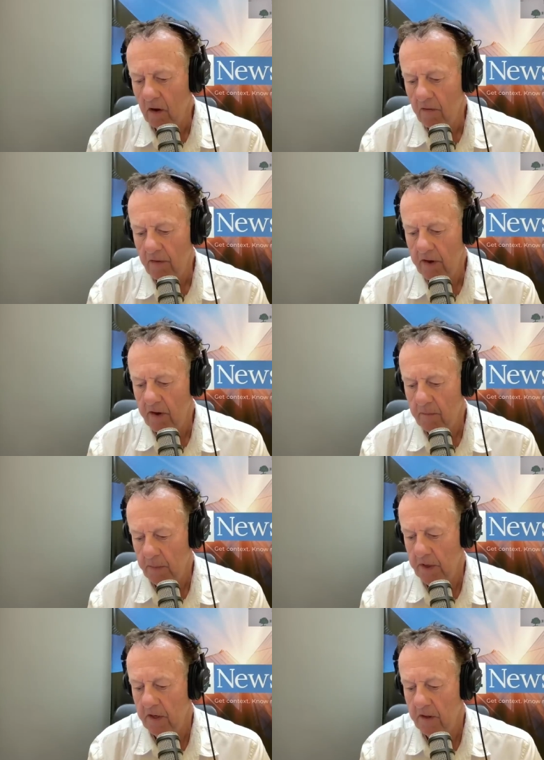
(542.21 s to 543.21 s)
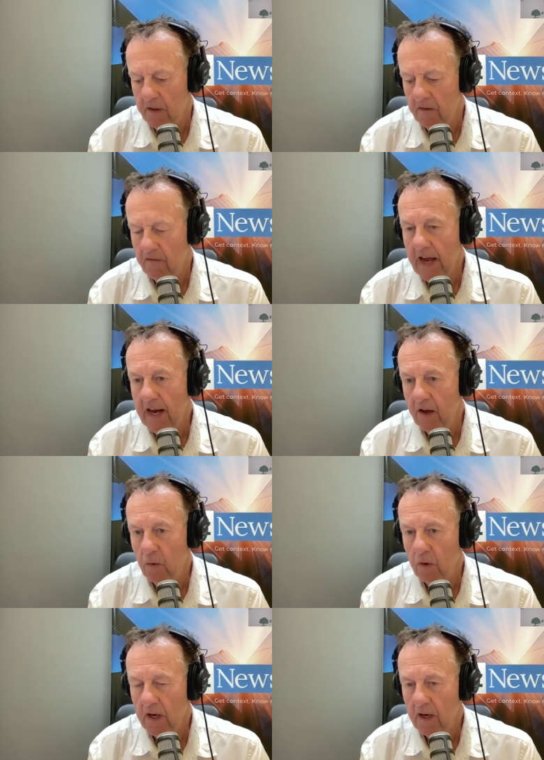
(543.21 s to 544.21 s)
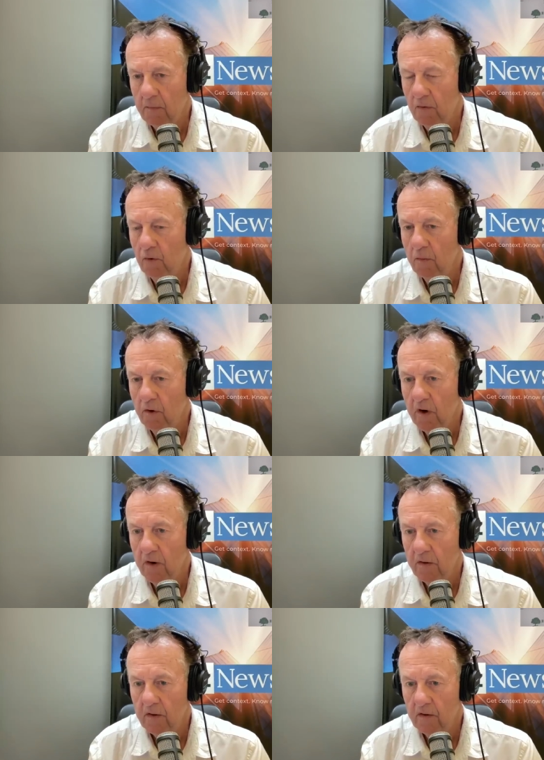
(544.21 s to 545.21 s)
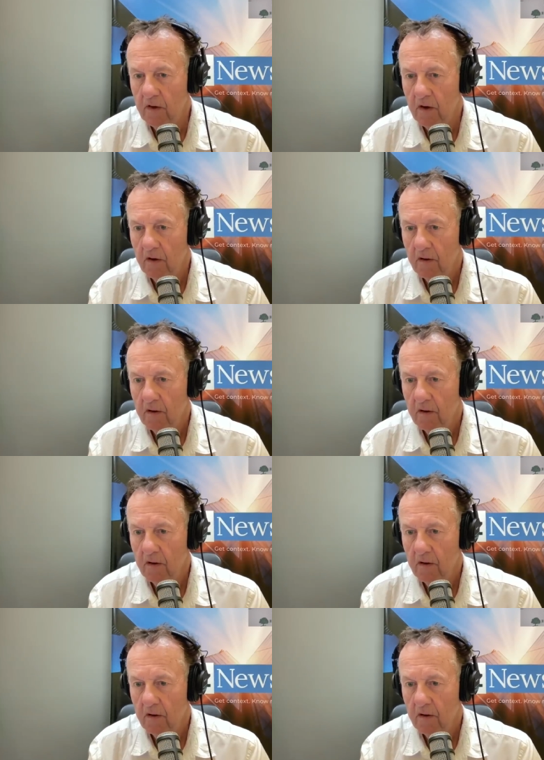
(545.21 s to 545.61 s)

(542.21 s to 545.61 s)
of the opinion that value will outperform growth this year?